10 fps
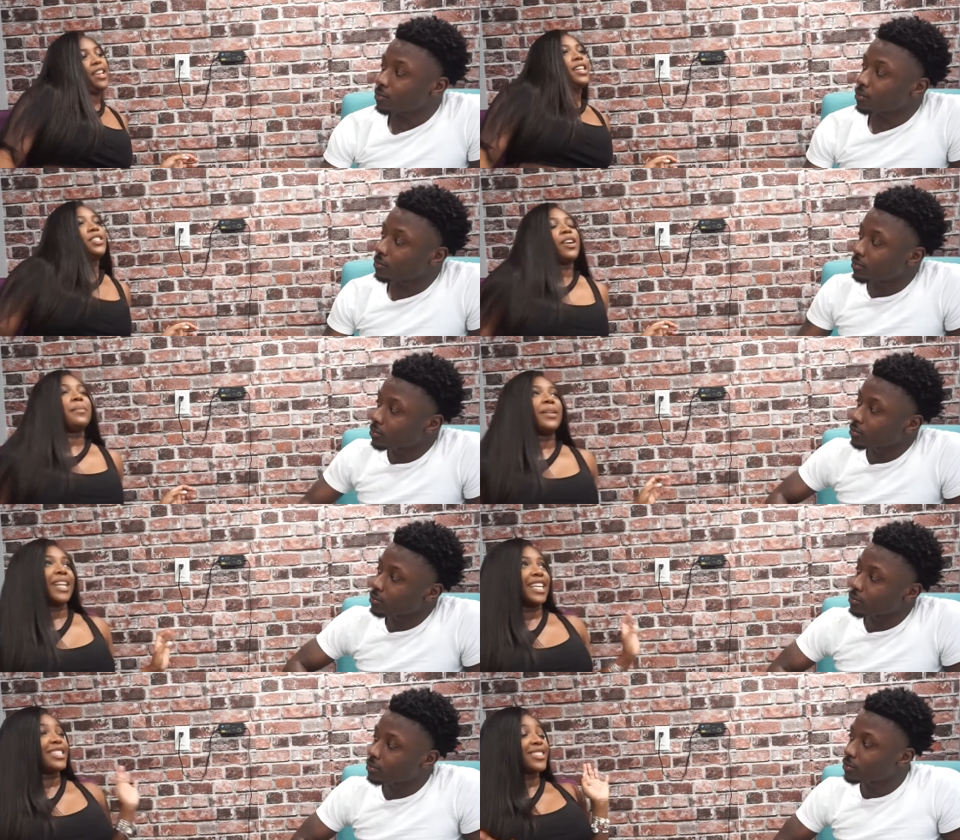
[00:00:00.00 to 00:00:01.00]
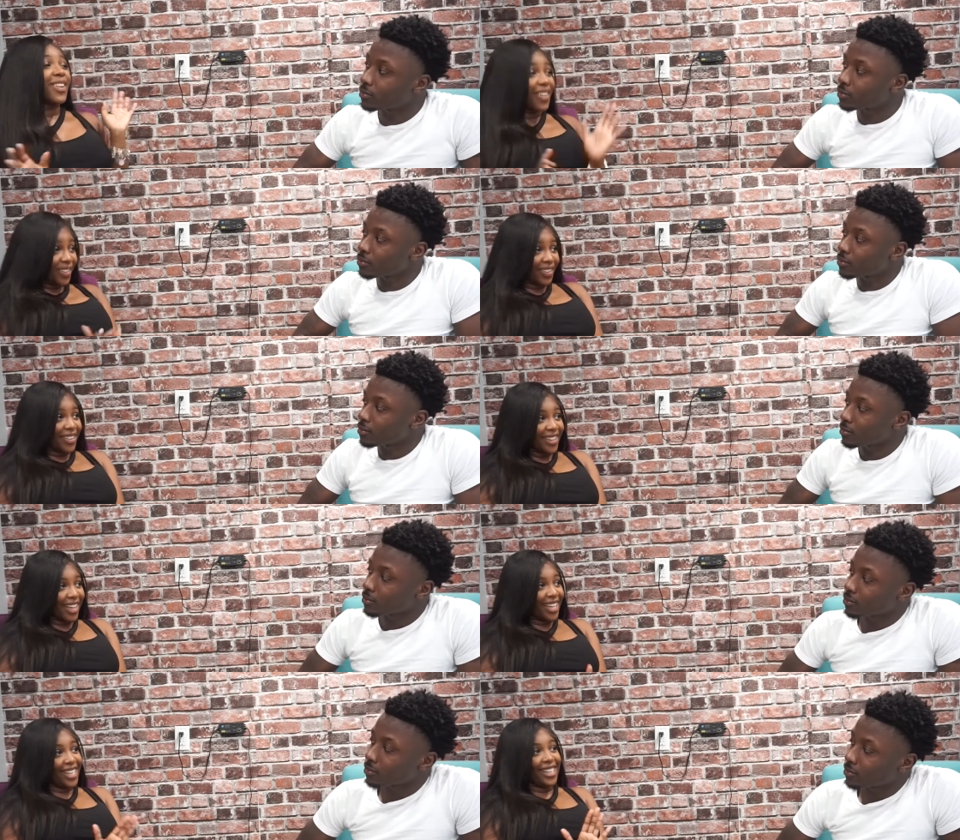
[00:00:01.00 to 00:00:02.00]
Speaker 1: Talk about that song
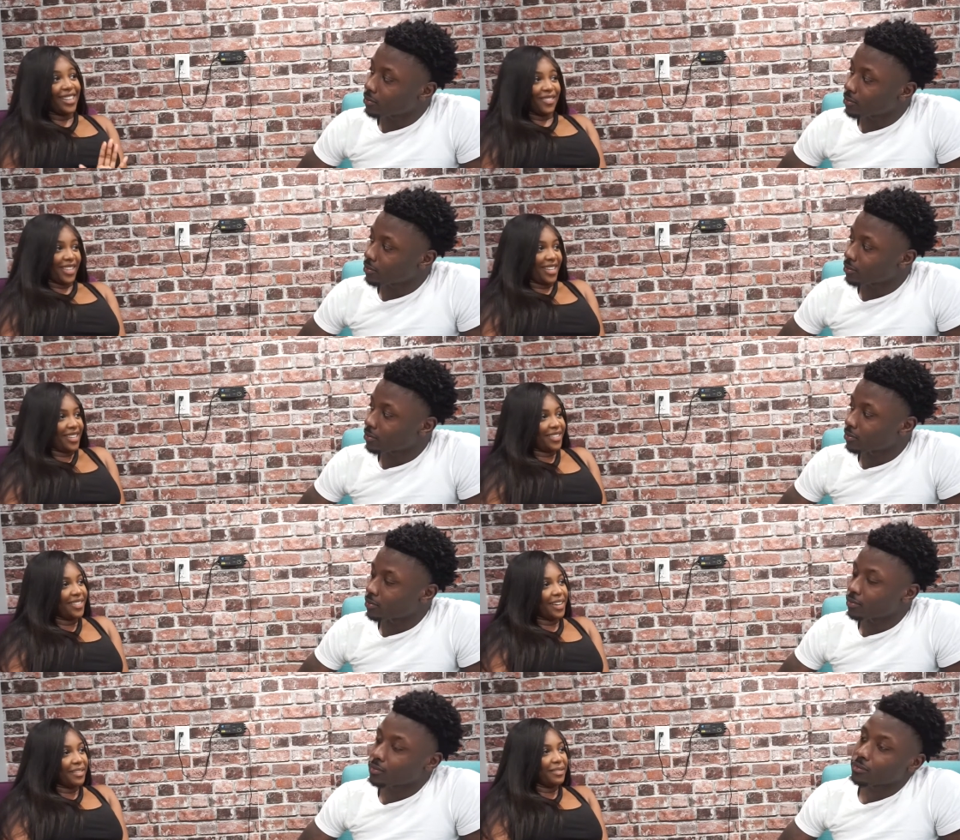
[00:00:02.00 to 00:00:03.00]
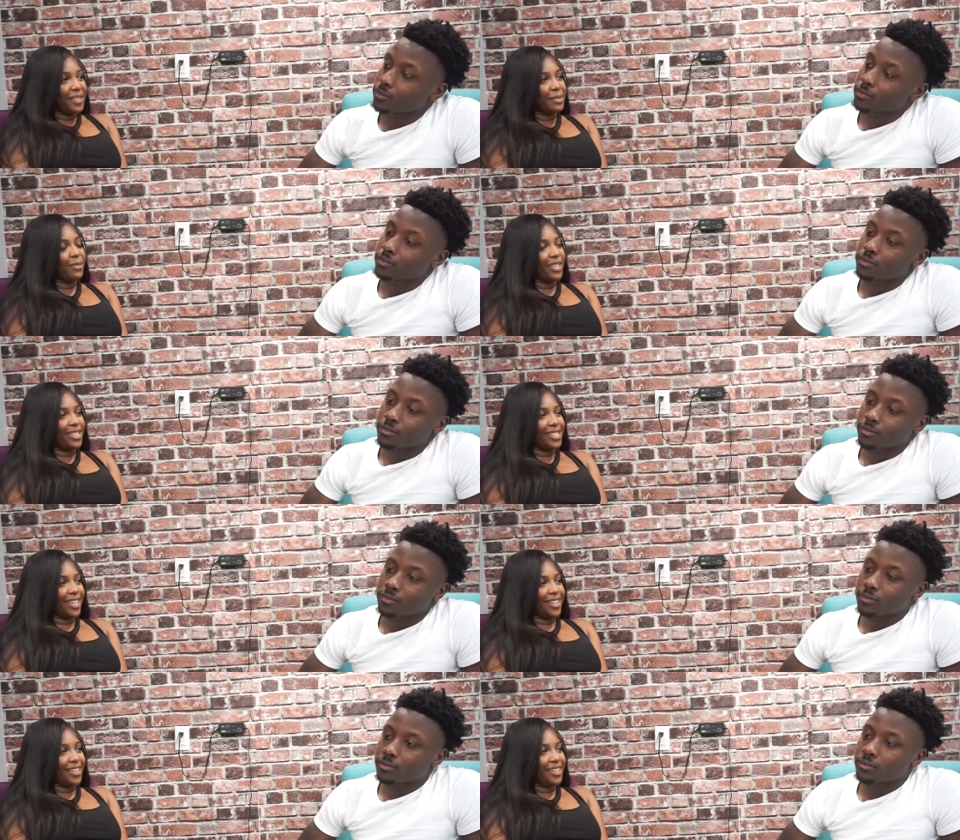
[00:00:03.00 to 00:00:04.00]
and the video, how it was putting it
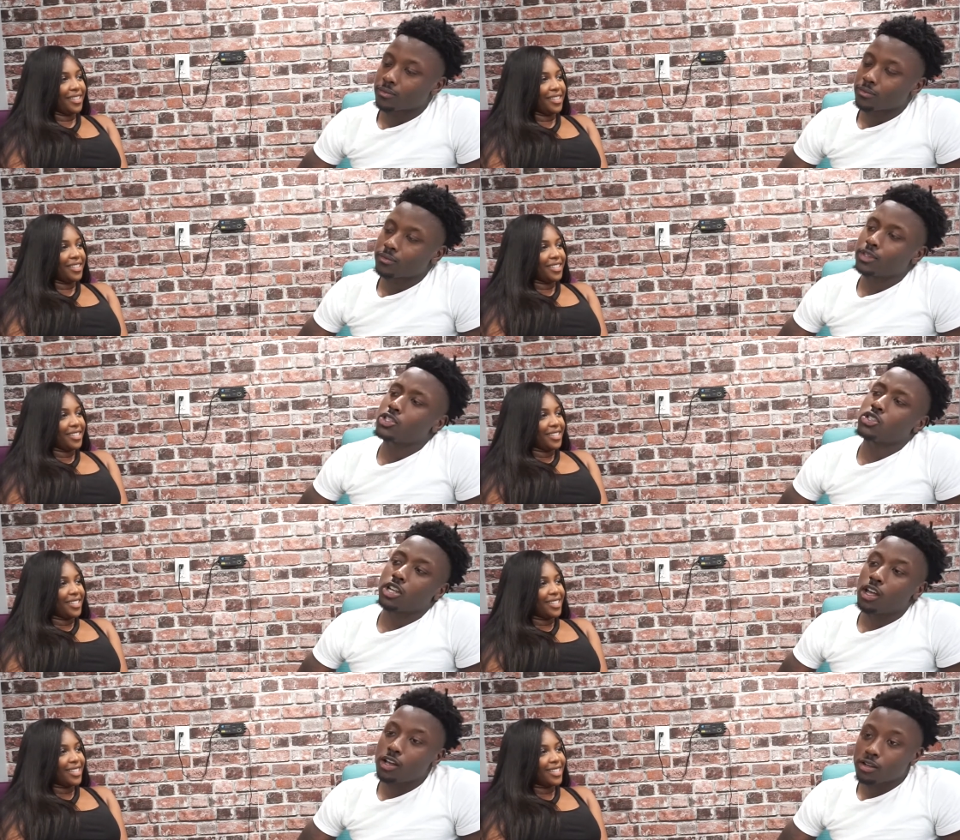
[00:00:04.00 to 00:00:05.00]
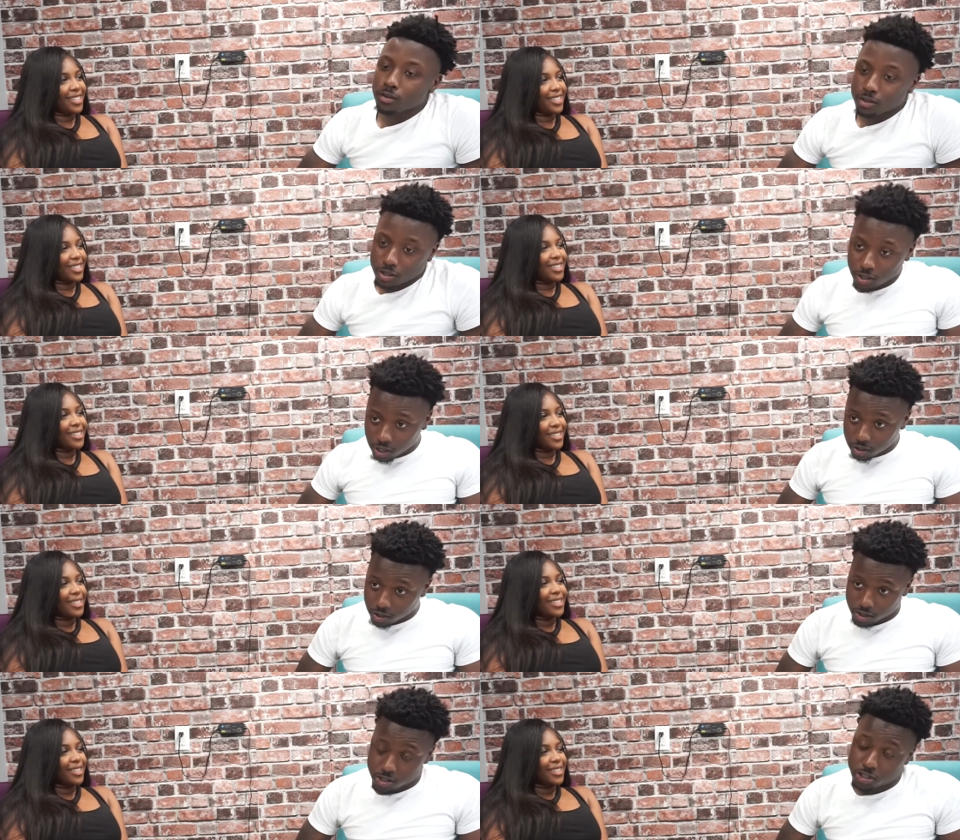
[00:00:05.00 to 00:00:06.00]
together.
Speaker 2: The song,
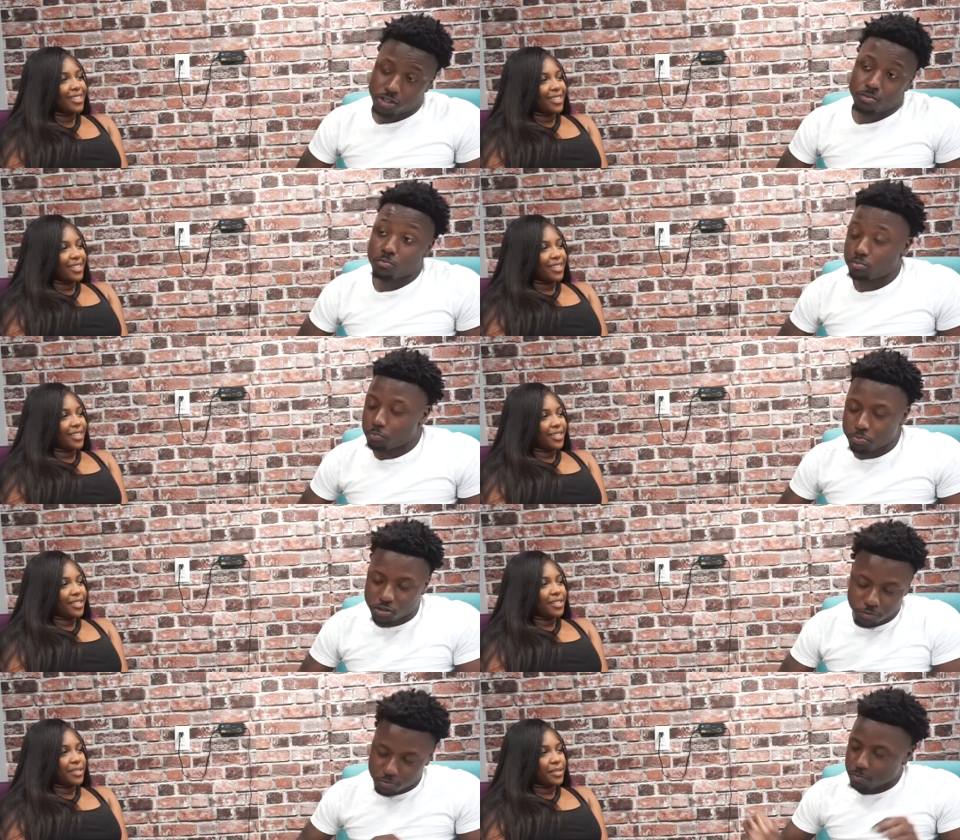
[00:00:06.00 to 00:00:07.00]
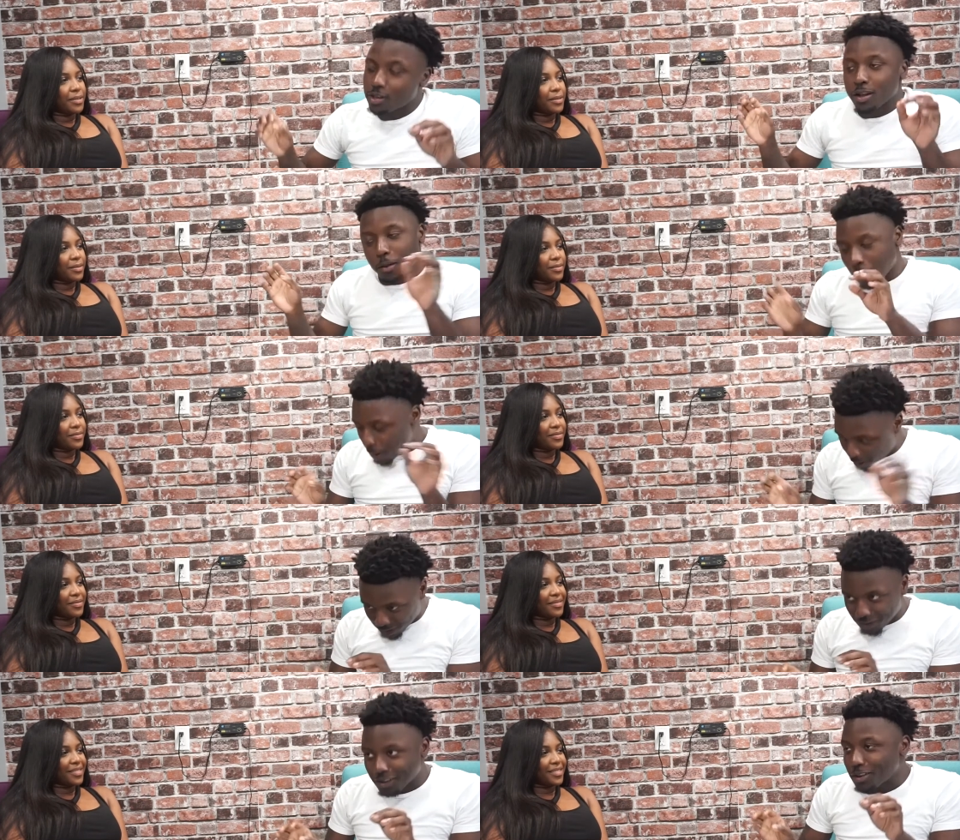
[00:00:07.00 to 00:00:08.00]
the,
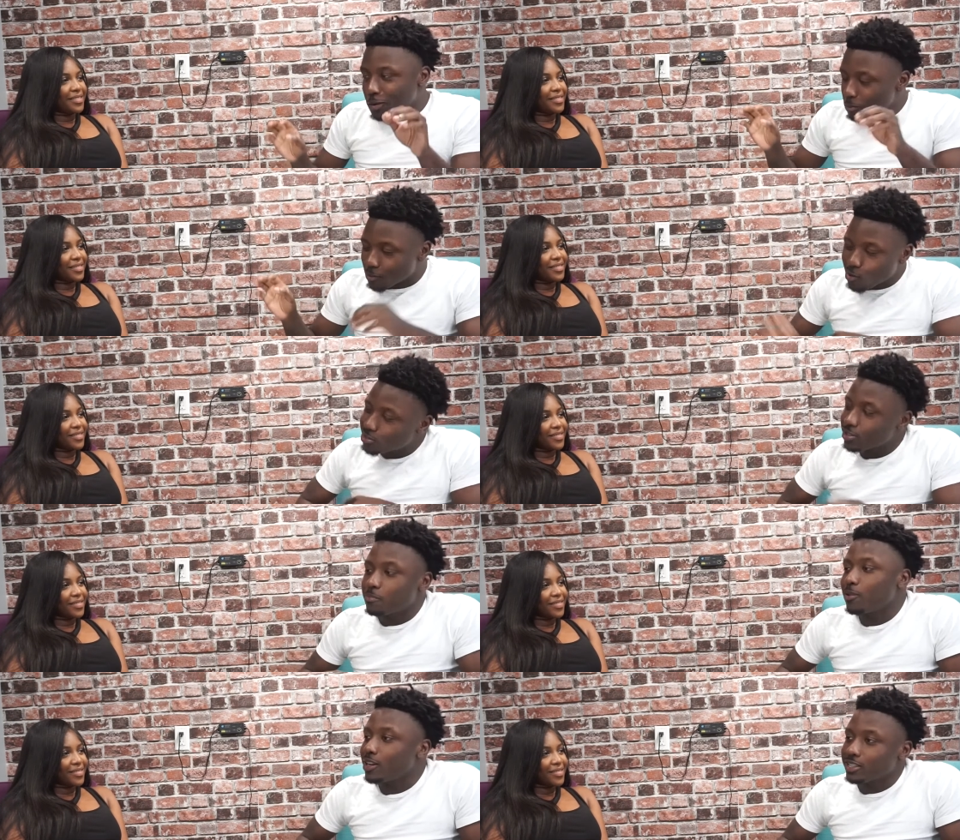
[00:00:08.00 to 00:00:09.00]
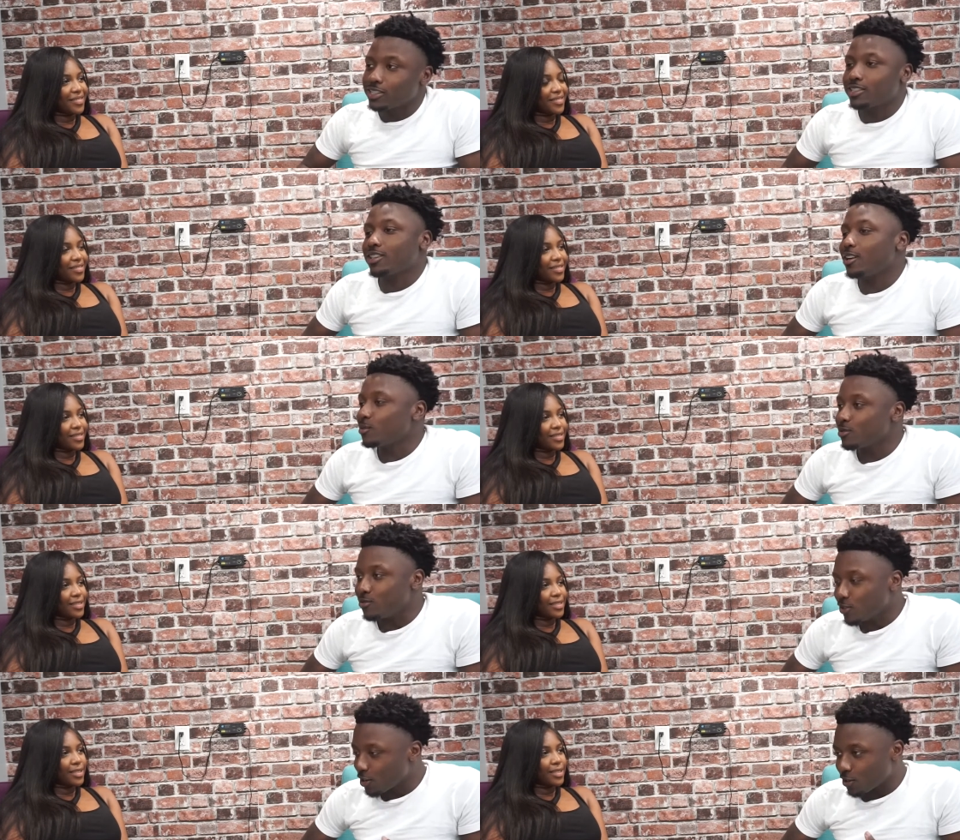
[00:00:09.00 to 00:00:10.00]
most of the parts in the
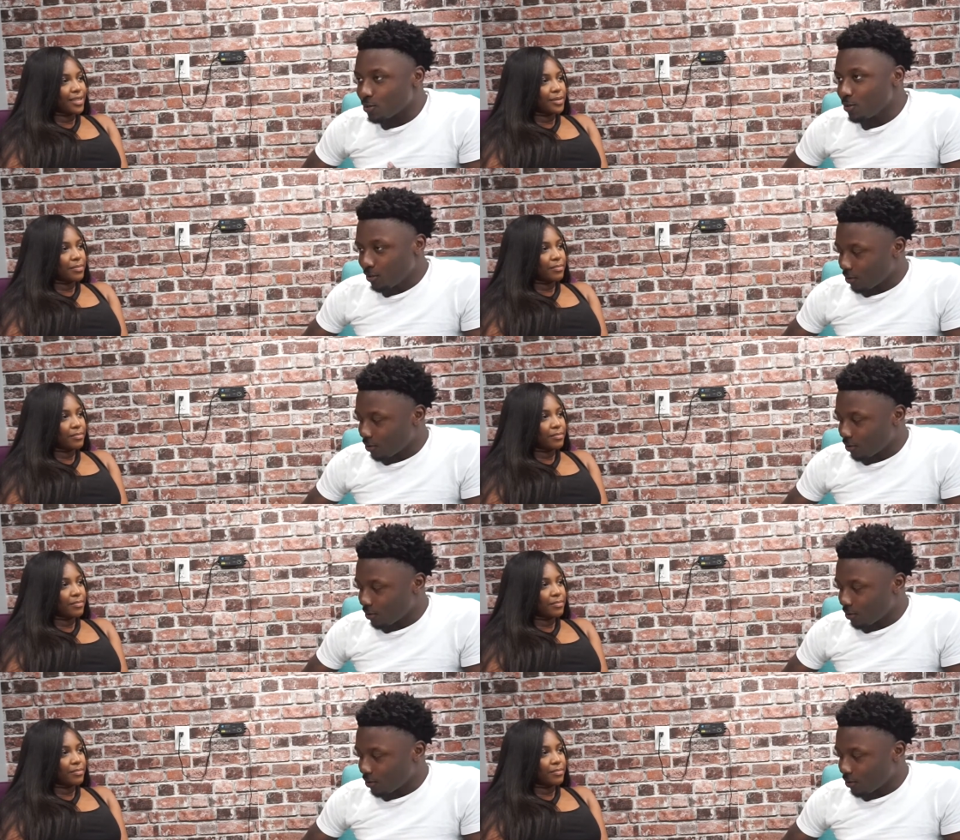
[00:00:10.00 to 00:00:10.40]
song was real,